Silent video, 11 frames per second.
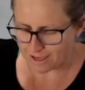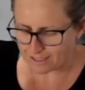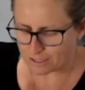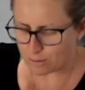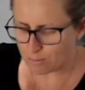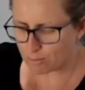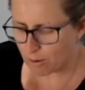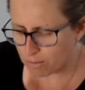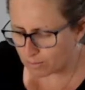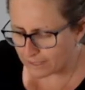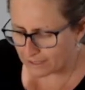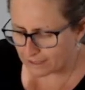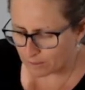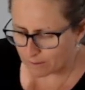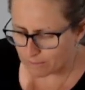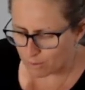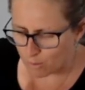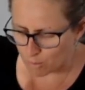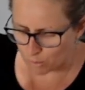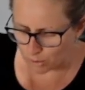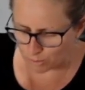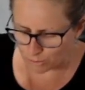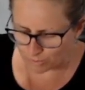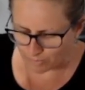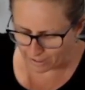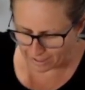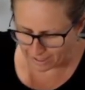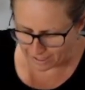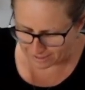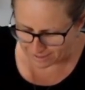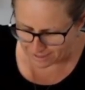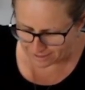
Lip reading: So probably a little bit more water would have been handy.